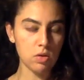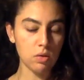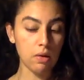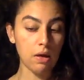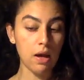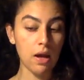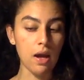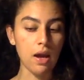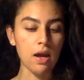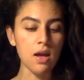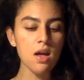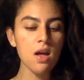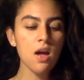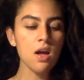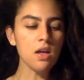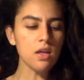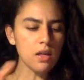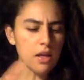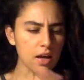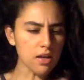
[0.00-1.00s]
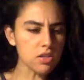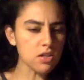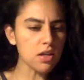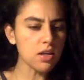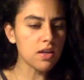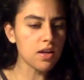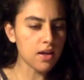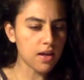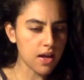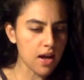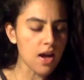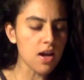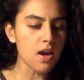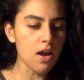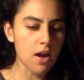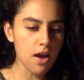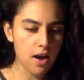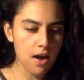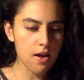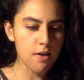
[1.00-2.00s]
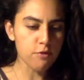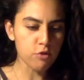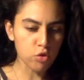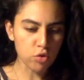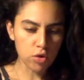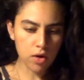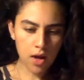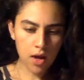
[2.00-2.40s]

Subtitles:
Okay. Yes, like again, I have